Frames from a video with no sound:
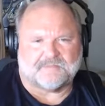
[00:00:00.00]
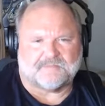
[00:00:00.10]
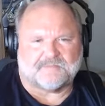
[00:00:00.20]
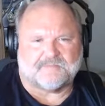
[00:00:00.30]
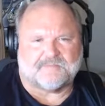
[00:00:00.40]

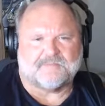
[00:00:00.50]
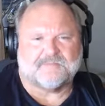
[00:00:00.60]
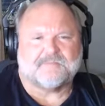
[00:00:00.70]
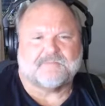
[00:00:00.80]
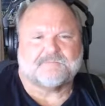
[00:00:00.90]

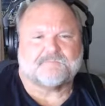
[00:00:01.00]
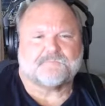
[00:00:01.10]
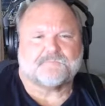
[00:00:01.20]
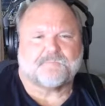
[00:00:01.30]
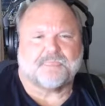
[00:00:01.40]

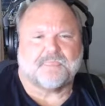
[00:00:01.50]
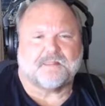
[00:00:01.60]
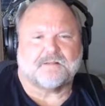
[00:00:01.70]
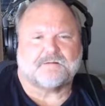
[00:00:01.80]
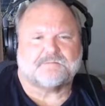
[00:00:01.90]

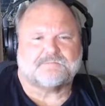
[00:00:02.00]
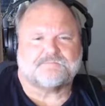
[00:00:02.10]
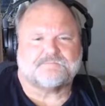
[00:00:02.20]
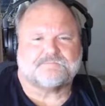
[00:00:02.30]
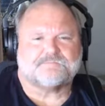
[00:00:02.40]

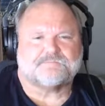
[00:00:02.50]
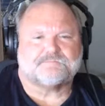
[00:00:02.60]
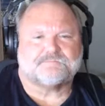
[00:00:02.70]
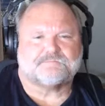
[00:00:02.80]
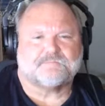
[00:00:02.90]

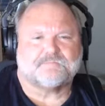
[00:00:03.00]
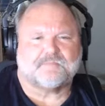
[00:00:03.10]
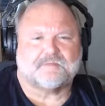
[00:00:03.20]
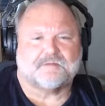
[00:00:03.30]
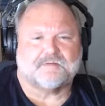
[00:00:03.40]

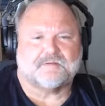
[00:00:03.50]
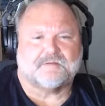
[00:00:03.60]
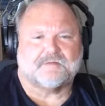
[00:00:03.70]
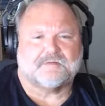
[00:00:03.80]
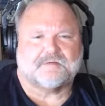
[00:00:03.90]

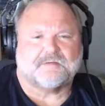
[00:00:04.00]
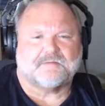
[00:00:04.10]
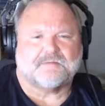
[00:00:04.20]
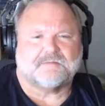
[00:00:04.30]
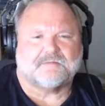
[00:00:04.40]

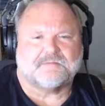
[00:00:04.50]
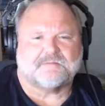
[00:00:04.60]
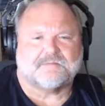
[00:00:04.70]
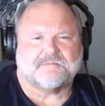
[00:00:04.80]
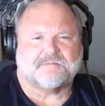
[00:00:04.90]

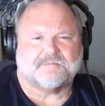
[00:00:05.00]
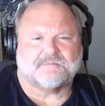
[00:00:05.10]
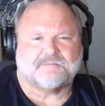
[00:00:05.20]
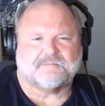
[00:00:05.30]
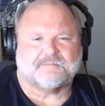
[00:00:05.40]

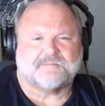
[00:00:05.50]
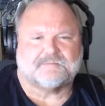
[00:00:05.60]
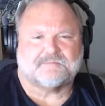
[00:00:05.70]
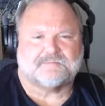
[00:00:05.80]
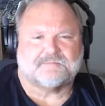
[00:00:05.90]

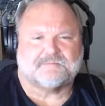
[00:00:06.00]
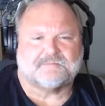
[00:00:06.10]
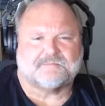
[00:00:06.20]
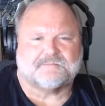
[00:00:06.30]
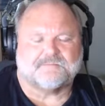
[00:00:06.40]

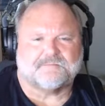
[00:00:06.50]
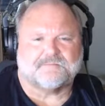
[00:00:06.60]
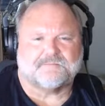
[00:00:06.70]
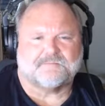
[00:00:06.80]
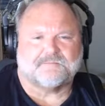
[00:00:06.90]

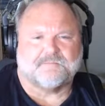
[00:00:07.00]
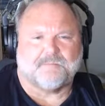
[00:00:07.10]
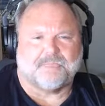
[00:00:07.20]
(not speaking)